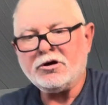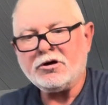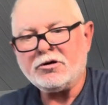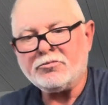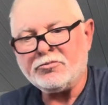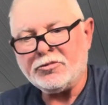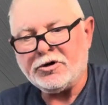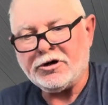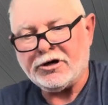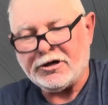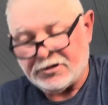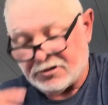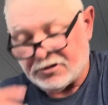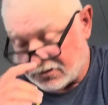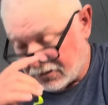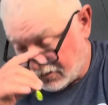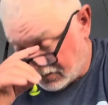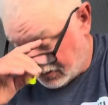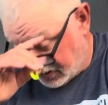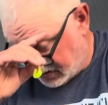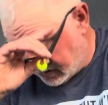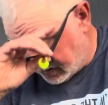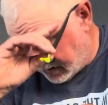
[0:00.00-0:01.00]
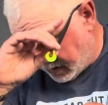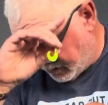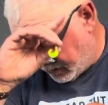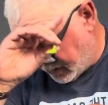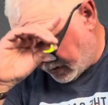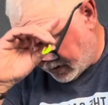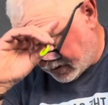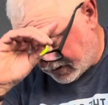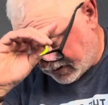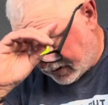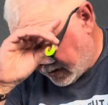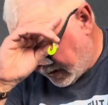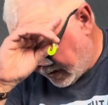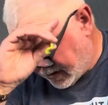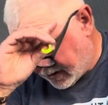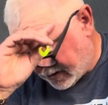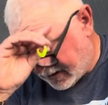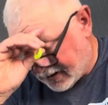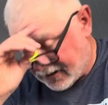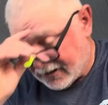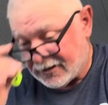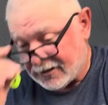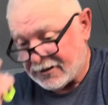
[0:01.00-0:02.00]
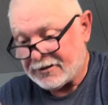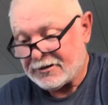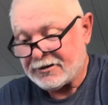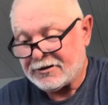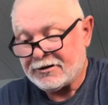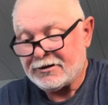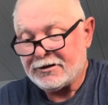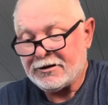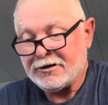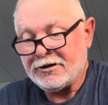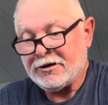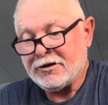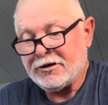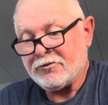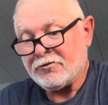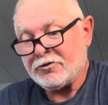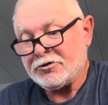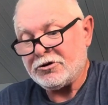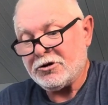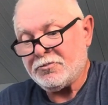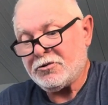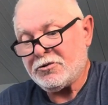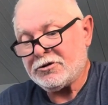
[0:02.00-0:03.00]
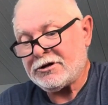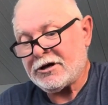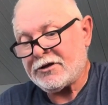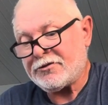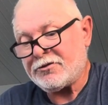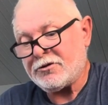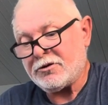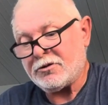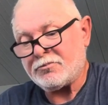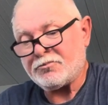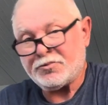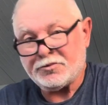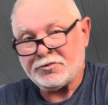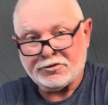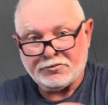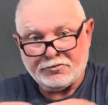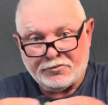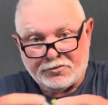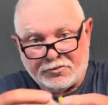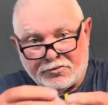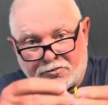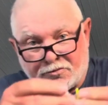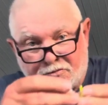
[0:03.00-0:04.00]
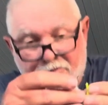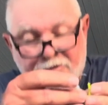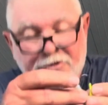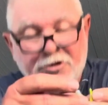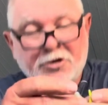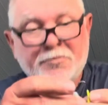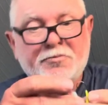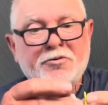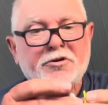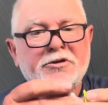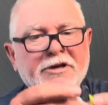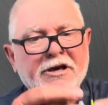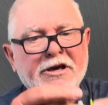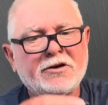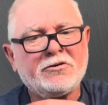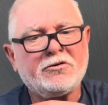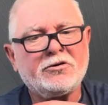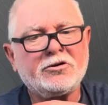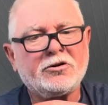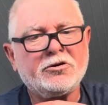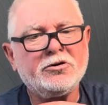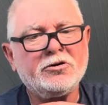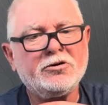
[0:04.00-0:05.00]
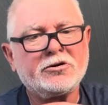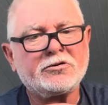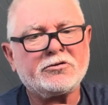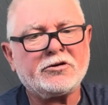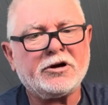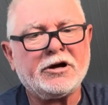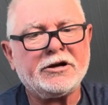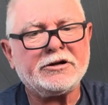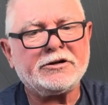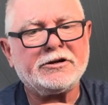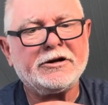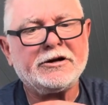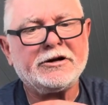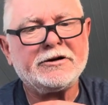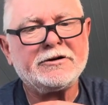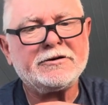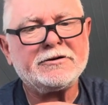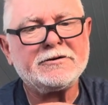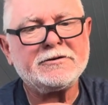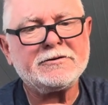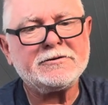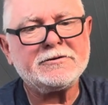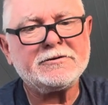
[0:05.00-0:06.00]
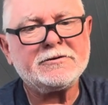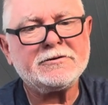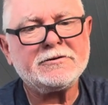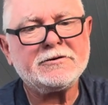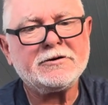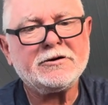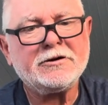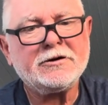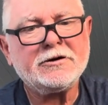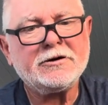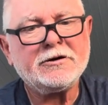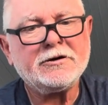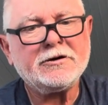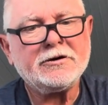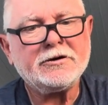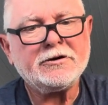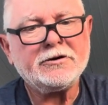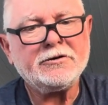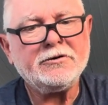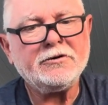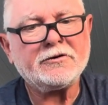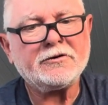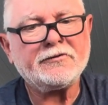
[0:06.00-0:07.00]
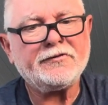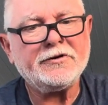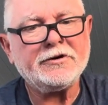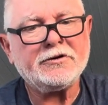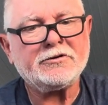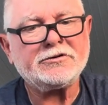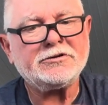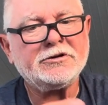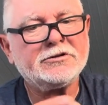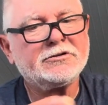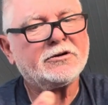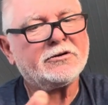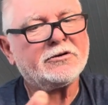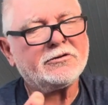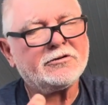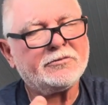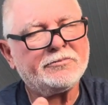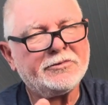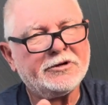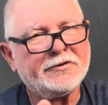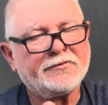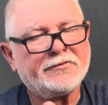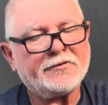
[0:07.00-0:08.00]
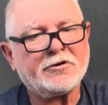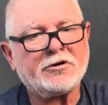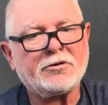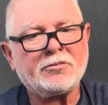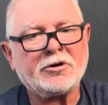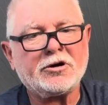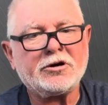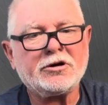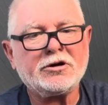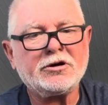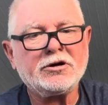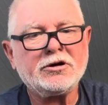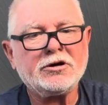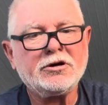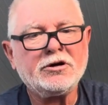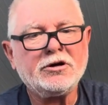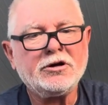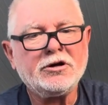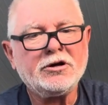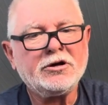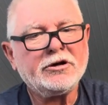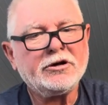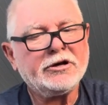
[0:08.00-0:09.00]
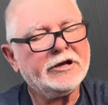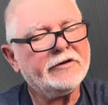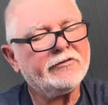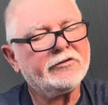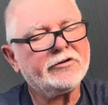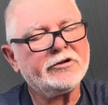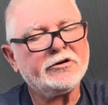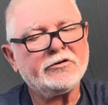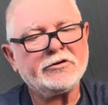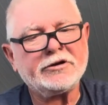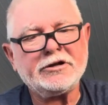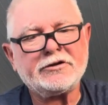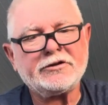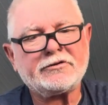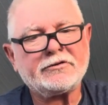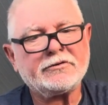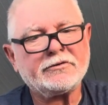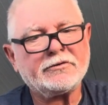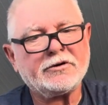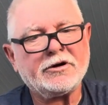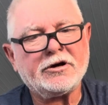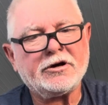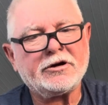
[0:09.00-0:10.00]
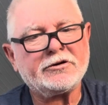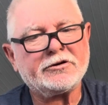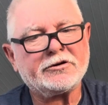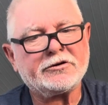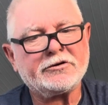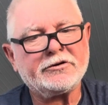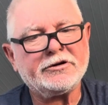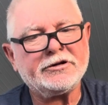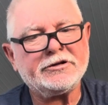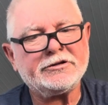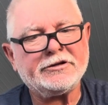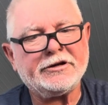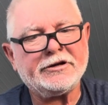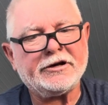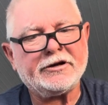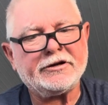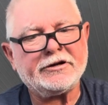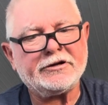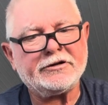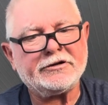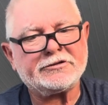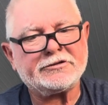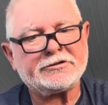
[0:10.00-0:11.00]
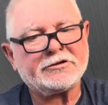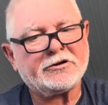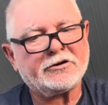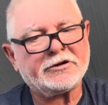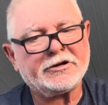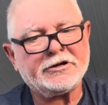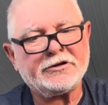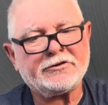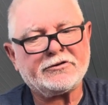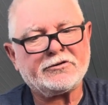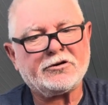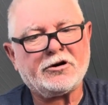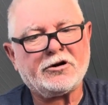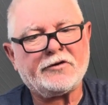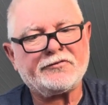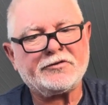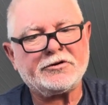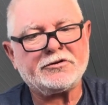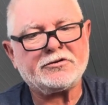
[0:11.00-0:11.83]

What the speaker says: But that being said, when you put that on the hook right there, you can feel it's just a little bit firmer. Even though it gets 100 degrees down here, it's going to get soft.